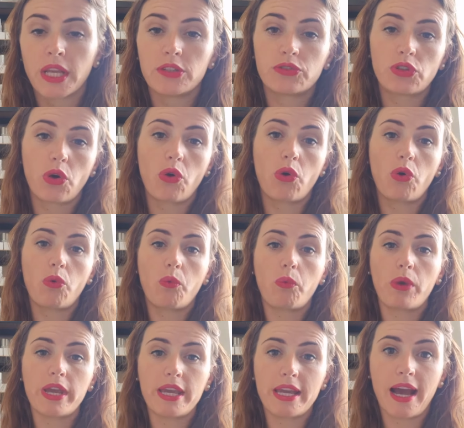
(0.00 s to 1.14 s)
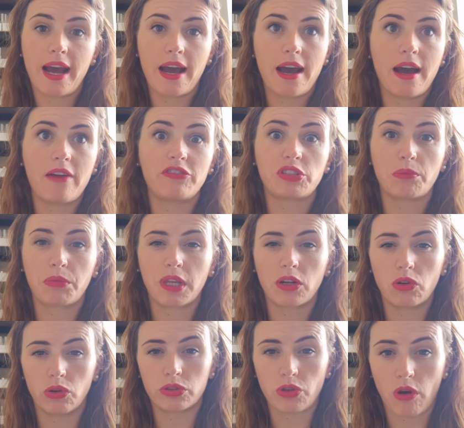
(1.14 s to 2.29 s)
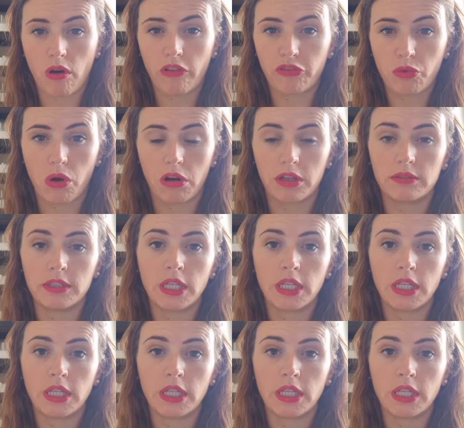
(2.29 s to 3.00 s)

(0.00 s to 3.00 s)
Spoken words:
So we have something called Ofqual.